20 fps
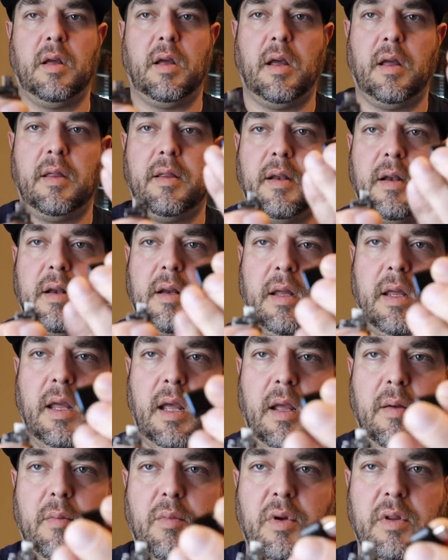And then it
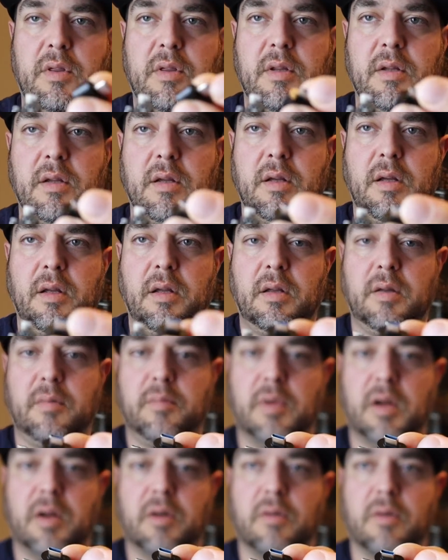came with the
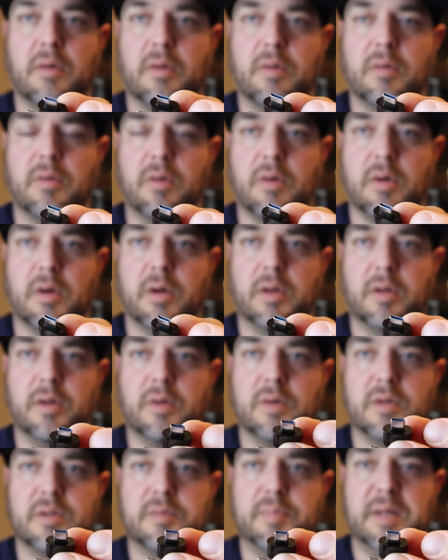micro or
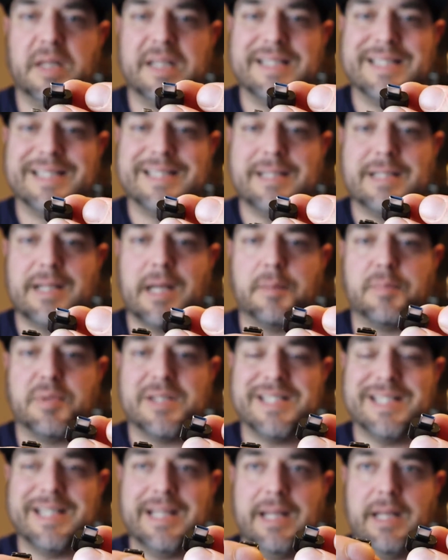USB Type
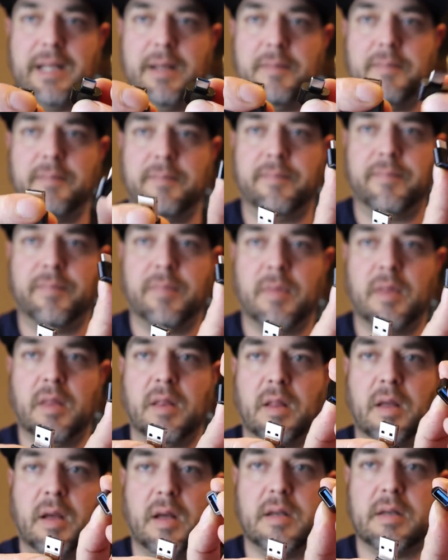C
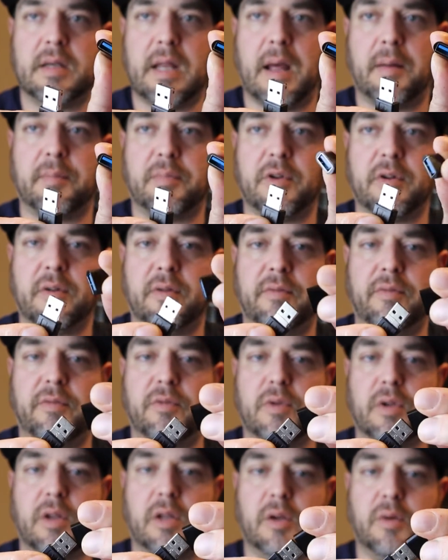adapter
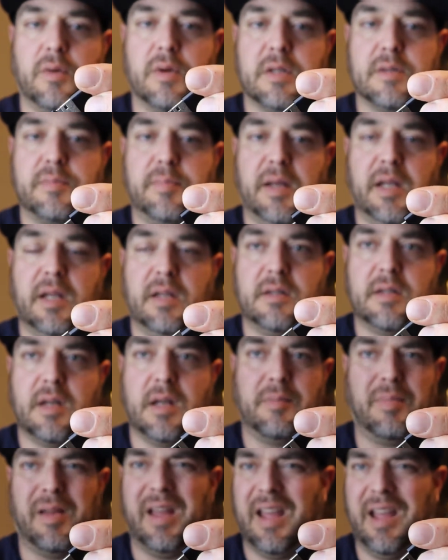for the USB
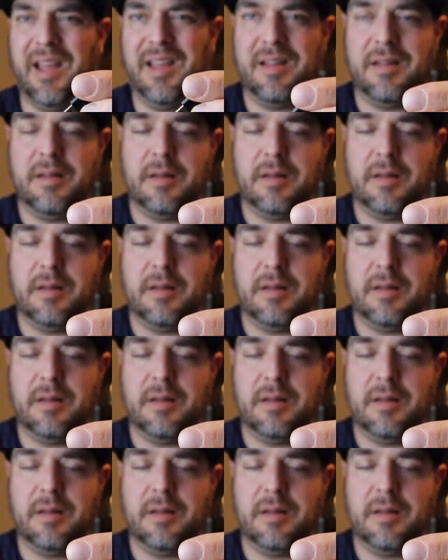Type A.